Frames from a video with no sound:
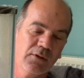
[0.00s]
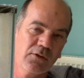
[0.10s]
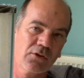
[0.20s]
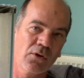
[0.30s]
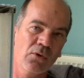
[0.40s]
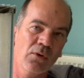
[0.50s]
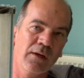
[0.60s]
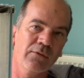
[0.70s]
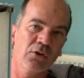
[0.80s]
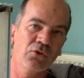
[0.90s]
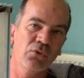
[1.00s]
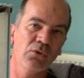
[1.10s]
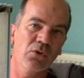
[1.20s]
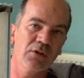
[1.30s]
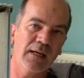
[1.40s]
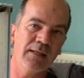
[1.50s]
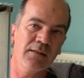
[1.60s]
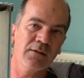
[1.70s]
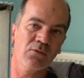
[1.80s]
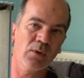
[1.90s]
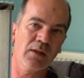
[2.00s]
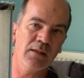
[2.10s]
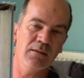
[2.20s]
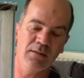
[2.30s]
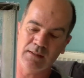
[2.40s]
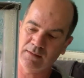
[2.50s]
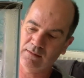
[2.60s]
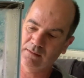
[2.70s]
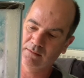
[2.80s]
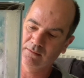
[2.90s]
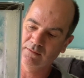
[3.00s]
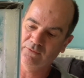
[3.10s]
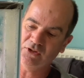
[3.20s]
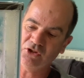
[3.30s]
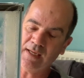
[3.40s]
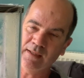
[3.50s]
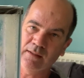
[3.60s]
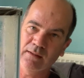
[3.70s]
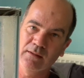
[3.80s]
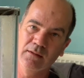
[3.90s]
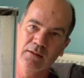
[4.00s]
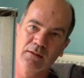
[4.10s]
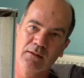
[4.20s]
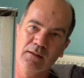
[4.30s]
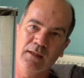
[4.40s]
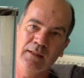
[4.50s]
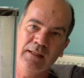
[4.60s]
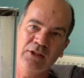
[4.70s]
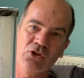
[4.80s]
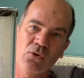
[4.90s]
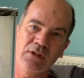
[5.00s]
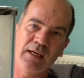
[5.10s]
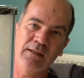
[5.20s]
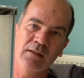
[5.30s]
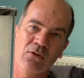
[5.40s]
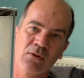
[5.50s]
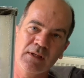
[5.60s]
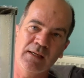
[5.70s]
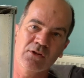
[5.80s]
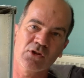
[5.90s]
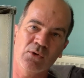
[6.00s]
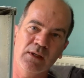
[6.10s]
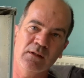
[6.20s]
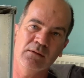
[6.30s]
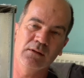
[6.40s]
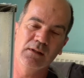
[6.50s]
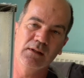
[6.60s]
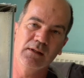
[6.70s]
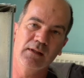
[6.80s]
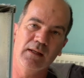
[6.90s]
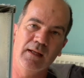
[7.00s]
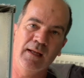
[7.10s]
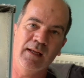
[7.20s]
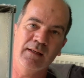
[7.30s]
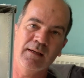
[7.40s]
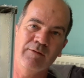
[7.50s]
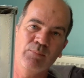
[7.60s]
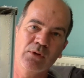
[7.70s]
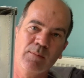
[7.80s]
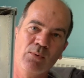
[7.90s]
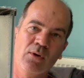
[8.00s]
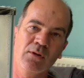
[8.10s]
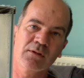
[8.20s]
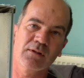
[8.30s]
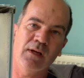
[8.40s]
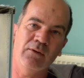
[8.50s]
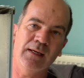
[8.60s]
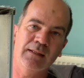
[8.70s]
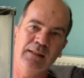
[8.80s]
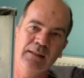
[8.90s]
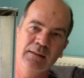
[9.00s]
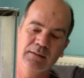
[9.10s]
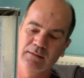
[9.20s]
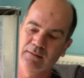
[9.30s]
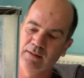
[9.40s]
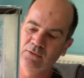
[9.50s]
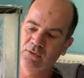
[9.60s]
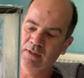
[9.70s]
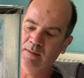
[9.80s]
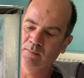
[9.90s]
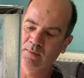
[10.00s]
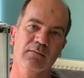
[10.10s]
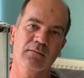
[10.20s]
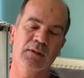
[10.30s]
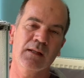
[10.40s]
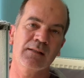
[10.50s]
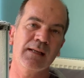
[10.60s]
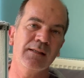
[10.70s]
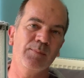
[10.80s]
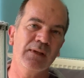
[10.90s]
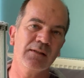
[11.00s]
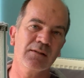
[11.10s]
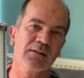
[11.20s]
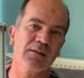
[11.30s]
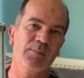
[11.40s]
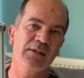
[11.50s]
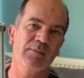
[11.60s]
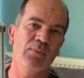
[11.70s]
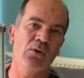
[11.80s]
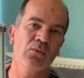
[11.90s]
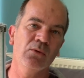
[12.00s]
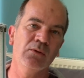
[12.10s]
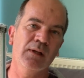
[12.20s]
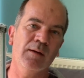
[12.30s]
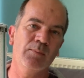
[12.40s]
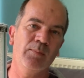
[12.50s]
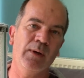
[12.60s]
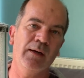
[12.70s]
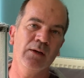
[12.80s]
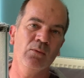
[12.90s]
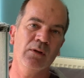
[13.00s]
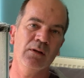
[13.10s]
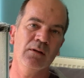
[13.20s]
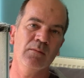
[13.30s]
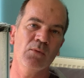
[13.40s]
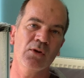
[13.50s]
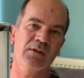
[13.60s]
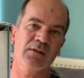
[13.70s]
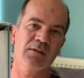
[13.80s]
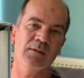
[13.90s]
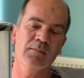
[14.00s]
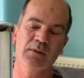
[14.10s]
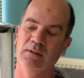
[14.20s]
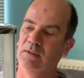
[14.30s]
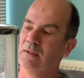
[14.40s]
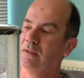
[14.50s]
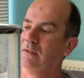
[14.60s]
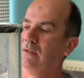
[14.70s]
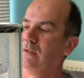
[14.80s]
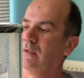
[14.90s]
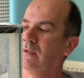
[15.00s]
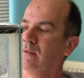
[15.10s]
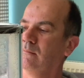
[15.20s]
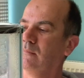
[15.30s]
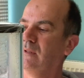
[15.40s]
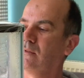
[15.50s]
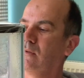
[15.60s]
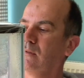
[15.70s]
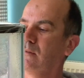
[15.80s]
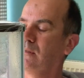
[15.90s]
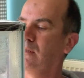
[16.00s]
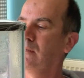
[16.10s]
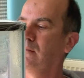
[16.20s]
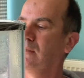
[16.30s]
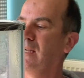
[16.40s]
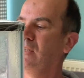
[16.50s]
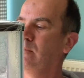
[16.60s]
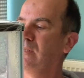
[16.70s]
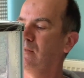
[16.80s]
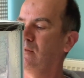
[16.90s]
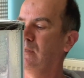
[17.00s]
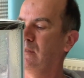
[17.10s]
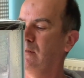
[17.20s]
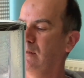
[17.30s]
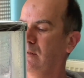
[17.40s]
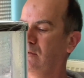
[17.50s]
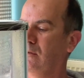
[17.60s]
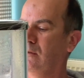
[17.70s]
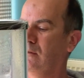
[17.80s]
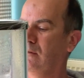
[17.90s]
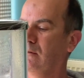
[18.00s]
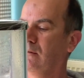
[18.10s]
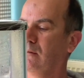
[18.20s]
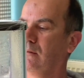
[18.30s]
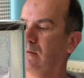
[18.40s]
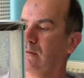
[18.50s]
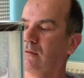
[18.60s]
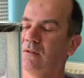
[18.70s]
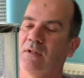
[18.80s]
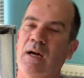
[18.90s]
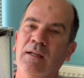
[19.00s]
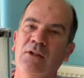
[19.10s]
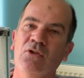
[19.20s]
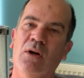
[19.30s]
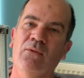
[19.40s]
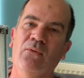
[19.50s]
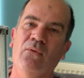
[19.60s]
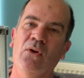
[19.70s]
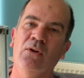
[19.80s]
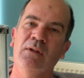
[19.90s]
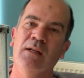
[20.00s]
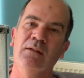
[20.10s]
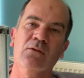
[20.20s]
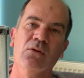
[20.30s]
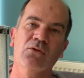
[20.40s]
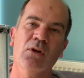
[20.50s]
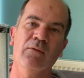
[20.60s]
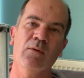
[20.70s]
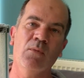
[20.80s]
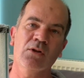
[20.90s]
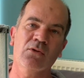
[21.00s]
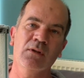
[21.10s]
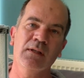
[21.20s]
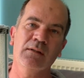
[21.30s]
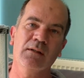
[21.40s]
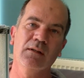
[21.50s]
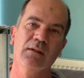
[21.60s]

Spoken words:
So I've got 2 containers within this fish tank, and each container contains soil, and I've put the plants directly into them. Now the centerpiece is just a piece of bogwood that I'm preparing within a Emersed system. It's got anubis on it, it's got tiny Java fern, and it's got Java moss on it.